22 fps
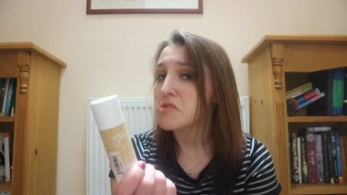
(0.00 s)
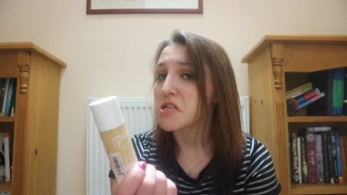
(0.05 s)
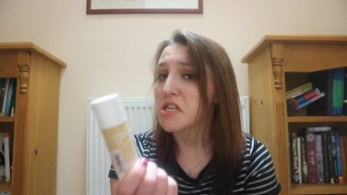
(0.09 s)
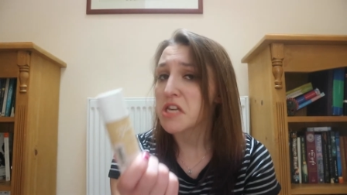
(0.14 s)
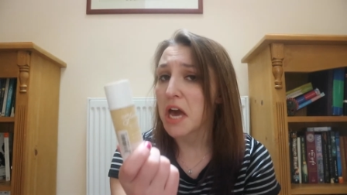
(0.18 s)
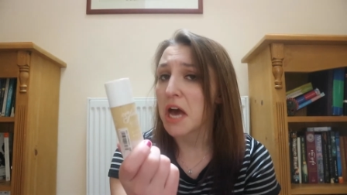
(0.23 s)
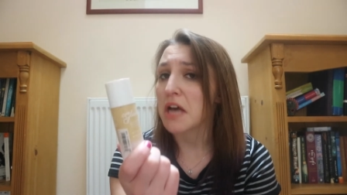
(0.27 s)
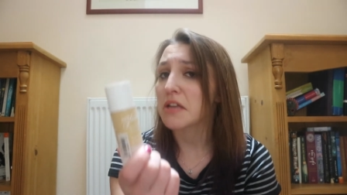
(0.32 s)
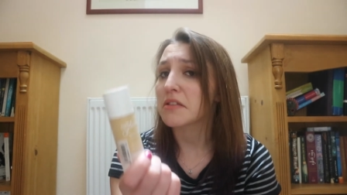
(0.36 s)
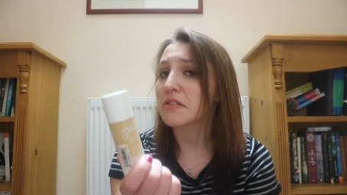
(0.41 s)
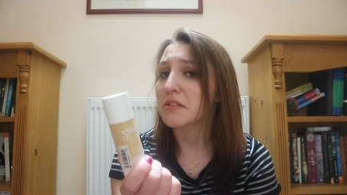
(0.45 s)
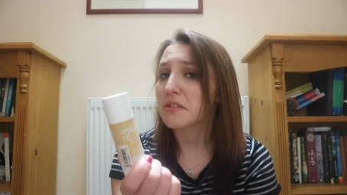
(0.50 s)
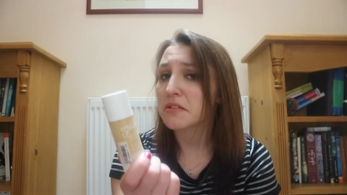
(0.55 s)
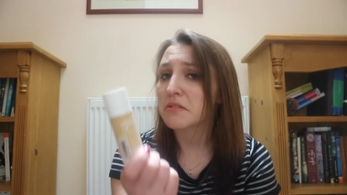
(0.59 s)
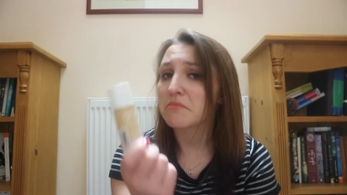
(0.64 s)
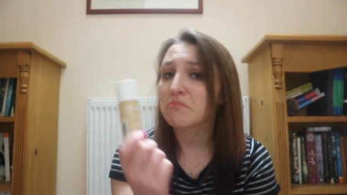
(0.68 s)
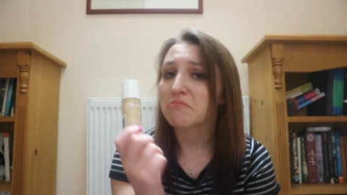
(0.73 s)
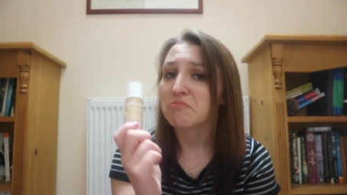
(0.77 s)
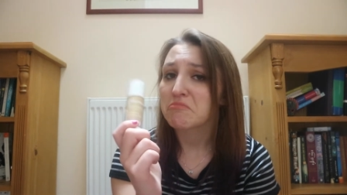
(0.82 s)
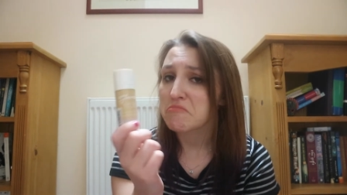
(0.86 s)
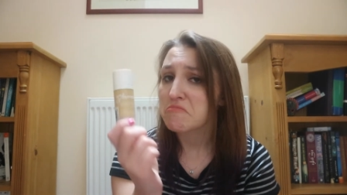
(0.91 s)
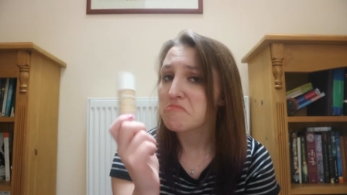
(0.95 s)
Yes,
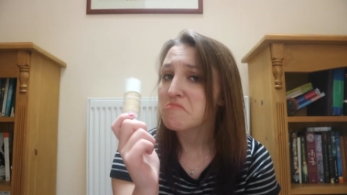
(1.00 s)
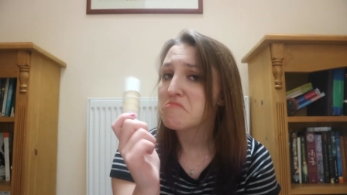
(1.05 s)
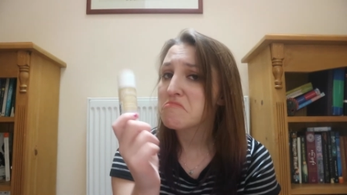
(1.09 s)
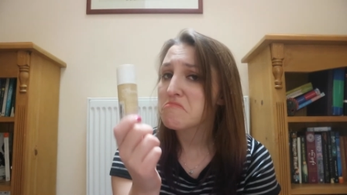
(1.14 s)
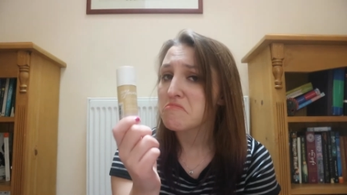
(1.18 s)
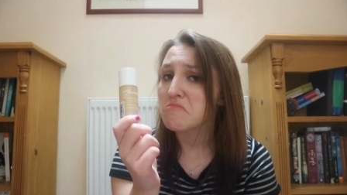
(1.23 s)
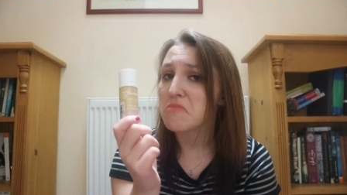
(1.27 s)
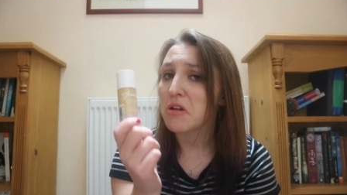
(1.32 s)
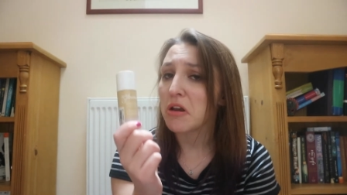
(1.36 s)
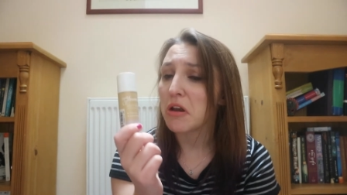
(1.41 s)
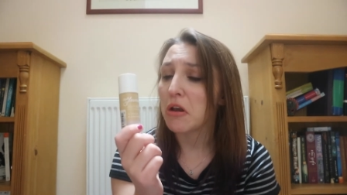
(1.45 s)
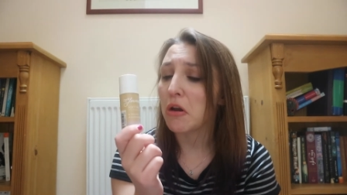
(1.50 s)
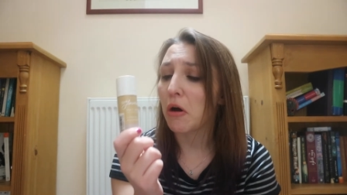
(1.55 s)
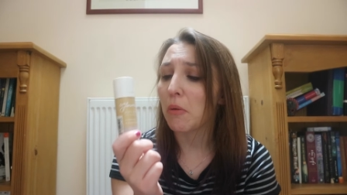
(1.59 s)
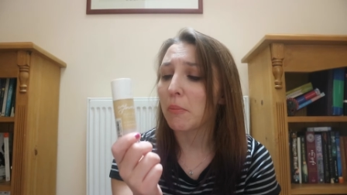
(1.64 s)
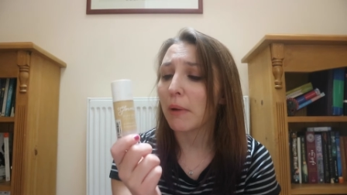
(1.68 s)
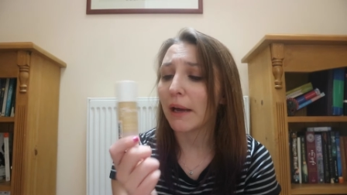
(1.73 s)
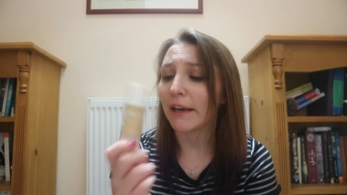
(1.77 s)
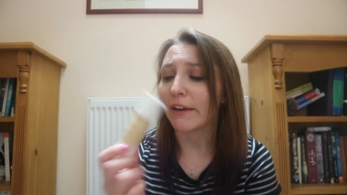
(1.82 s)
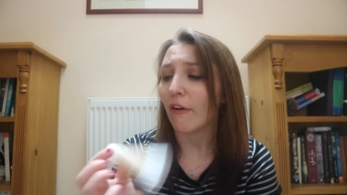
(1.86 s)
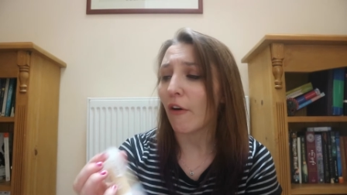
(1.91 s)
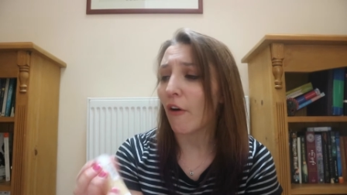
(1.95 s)
not
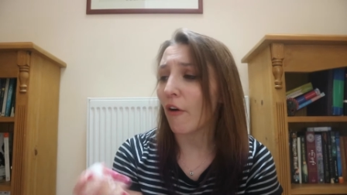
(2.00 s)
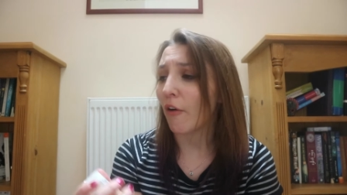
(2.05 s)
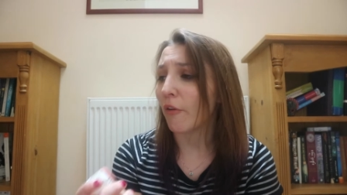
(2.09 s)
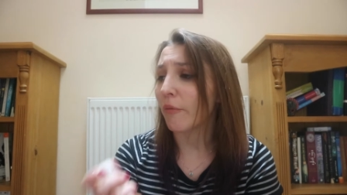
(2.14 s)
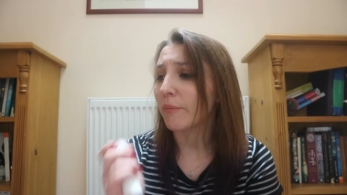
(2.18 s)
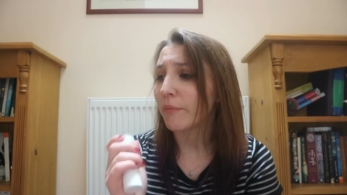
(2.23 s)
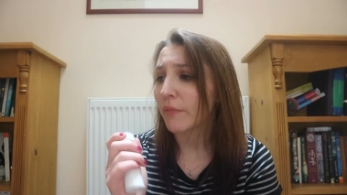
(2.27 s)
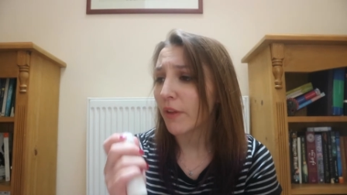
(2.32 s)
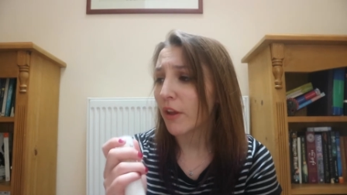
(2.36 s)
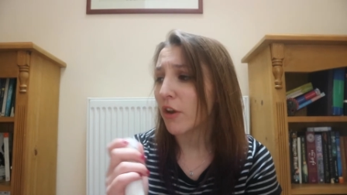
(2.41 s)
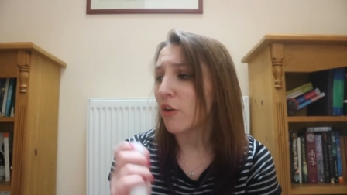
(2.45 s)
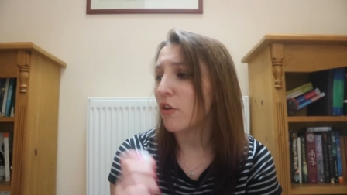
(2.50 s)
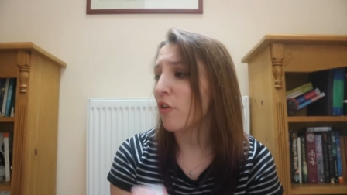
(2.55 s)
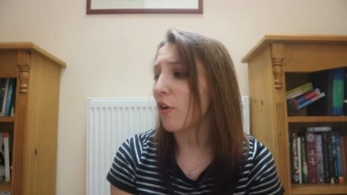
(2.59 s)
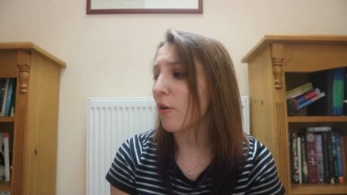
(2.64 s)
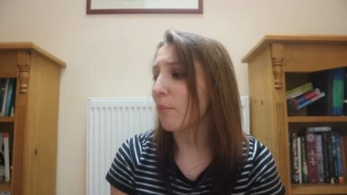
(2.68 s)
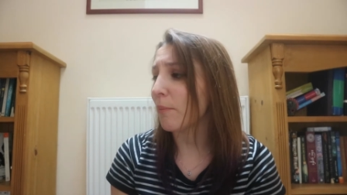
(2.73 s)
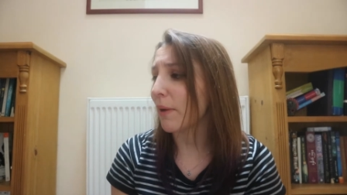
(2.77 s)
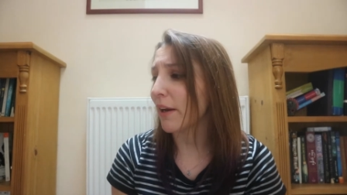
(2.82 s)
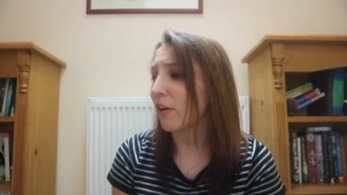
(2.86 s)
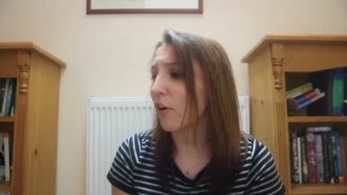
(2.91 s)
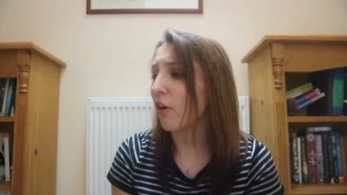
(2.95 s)
bad at all,
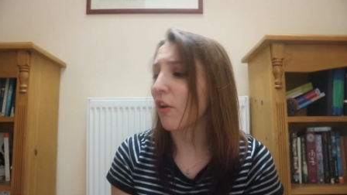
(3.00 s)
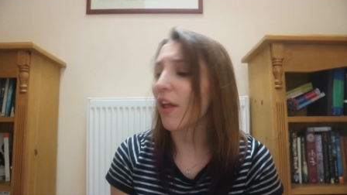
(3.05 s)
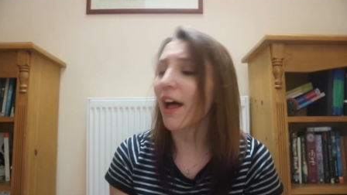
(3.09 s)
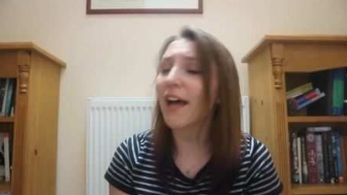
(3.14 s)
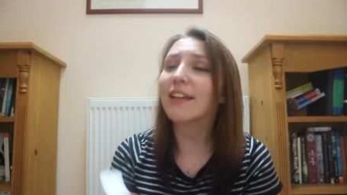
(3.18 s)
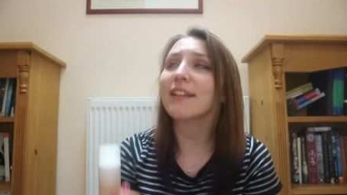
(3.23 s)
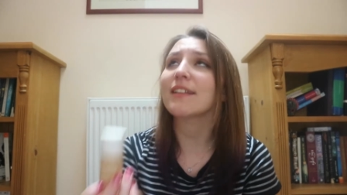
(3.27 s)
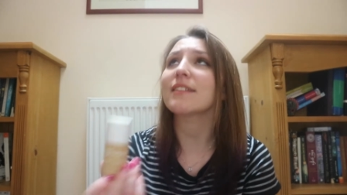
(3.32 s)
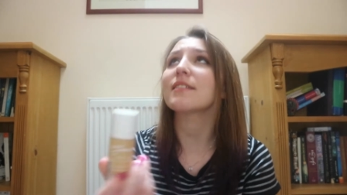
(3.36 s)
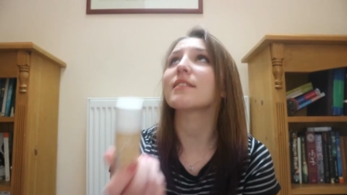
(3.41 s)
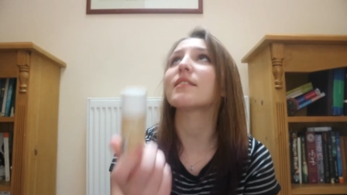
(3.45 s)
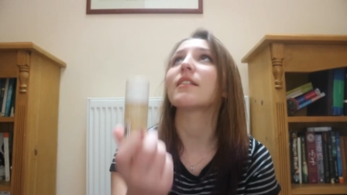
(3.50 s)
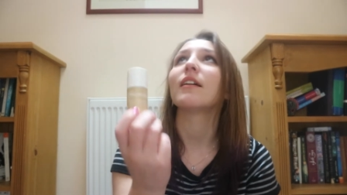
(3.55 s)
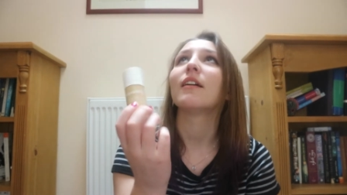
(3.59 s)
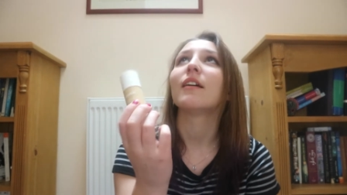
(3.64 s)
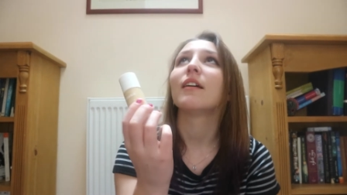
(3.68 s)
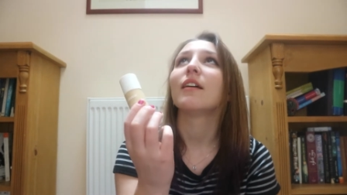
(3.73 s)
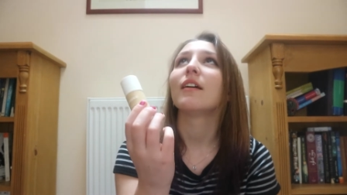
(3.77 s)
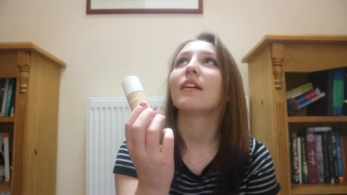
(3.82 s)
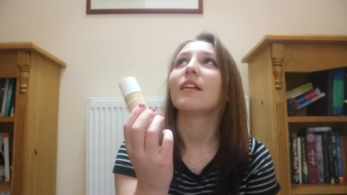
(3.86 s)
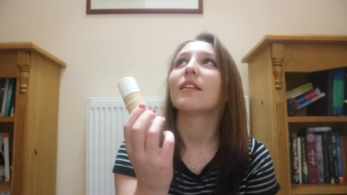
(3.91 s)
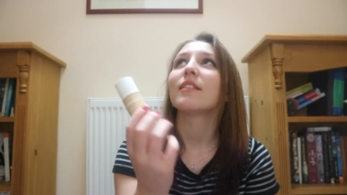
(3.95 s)
not bad at all. And it's
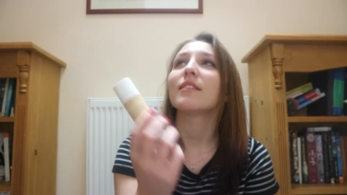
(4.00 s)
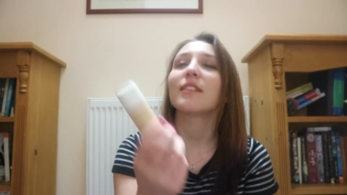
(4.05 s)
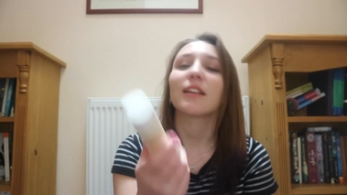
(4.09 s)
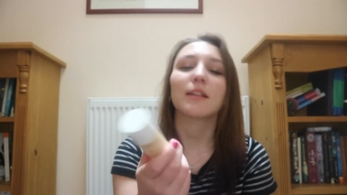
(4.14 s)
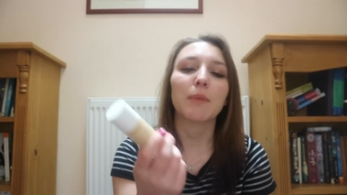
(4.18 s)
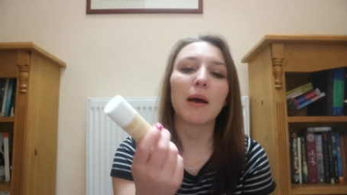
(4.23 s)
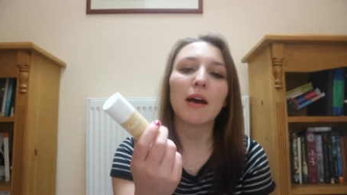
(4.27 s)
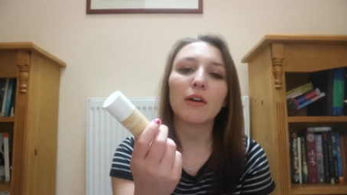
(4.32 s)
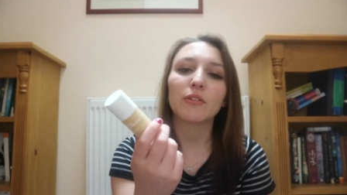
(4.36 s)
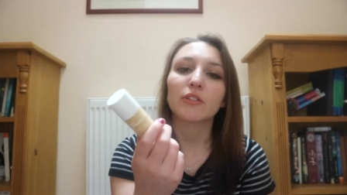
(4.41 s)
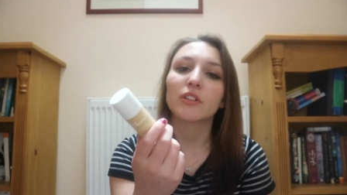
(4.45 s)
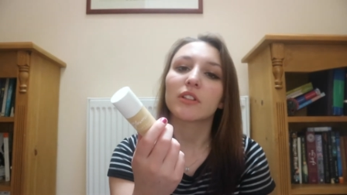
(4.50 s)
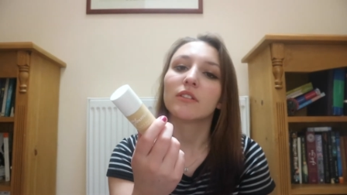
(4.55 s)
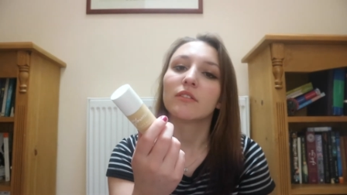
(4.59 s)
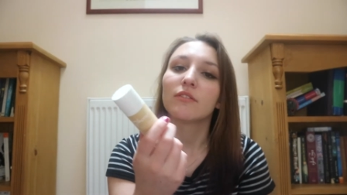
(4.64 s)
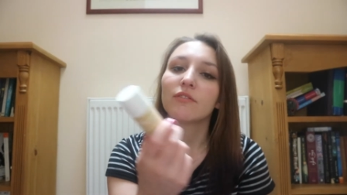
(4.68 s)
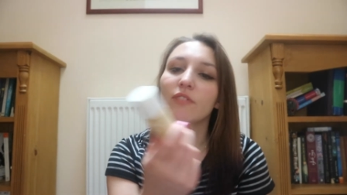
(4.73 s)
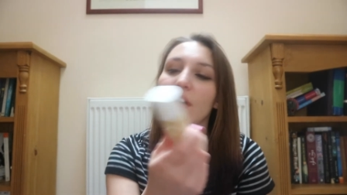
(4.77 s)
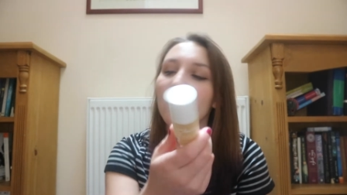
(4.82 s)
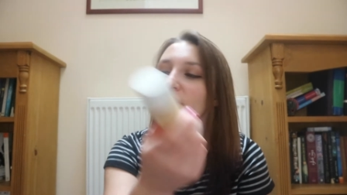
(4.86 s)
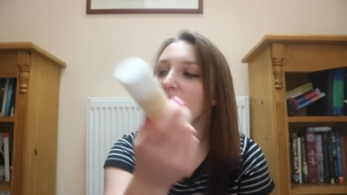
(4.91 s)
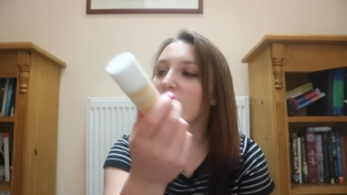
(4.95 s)
£6.
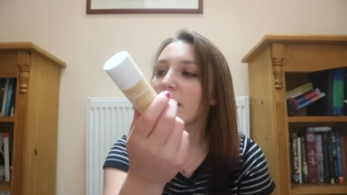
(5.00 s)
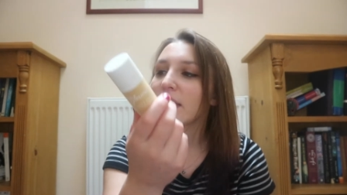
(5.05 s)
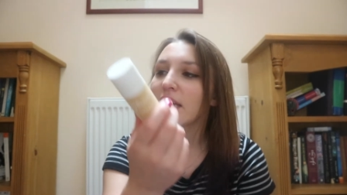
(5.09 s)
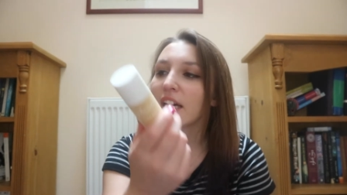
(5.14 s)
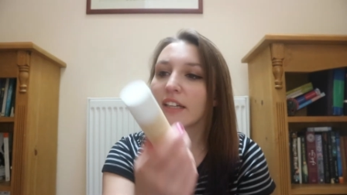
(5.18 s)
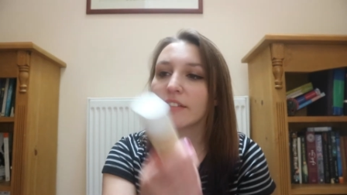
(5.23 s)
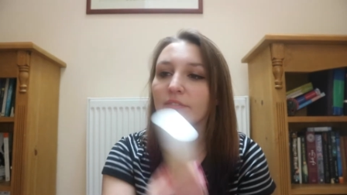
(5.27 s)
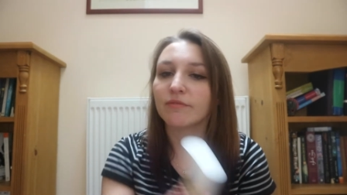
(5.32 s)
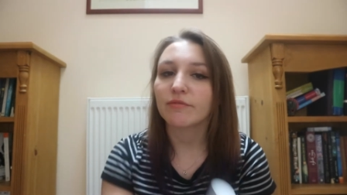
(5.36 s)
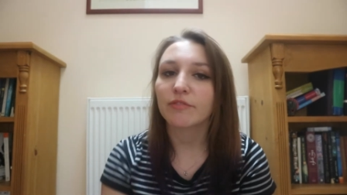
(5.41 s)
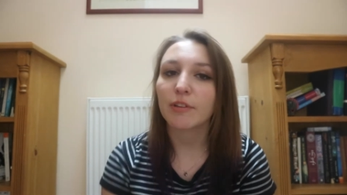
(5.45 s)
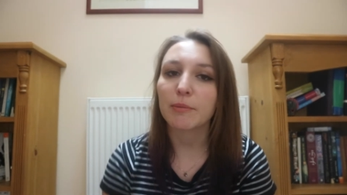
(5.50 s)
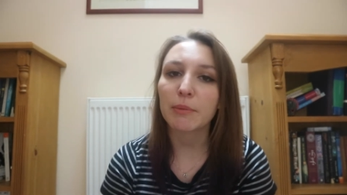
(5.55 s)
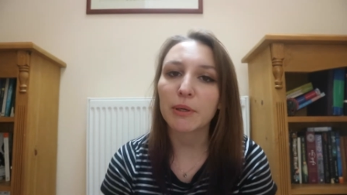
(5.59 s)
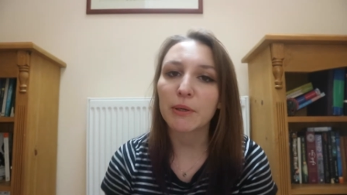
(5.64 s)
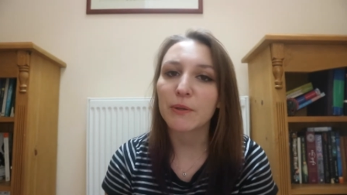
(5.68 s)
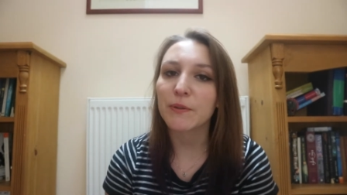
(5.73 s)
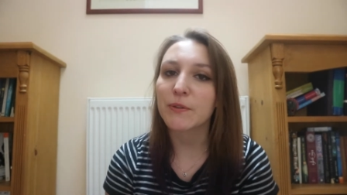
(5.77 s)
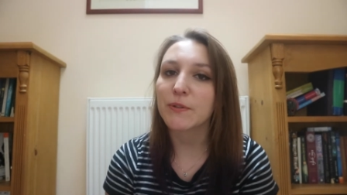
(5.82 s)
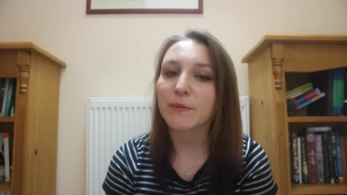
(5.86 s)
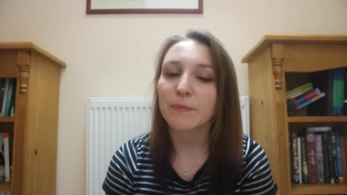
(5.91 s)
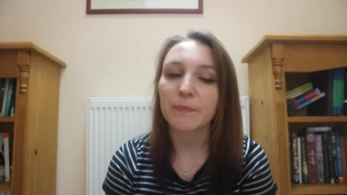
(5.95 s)
£5.99 from
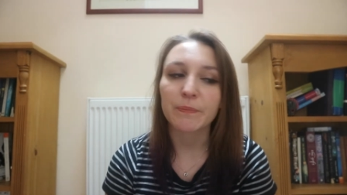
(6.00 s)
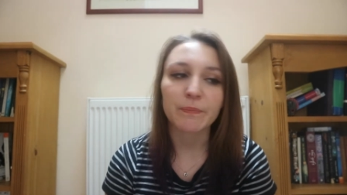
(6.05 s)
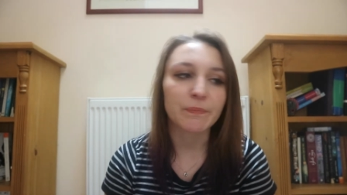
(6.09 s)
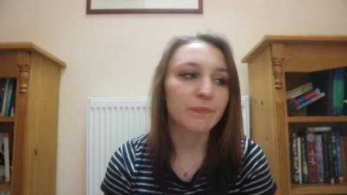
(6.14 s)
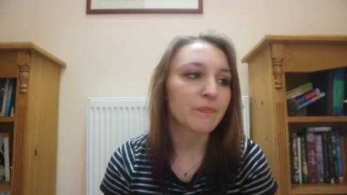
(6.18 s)
Boots.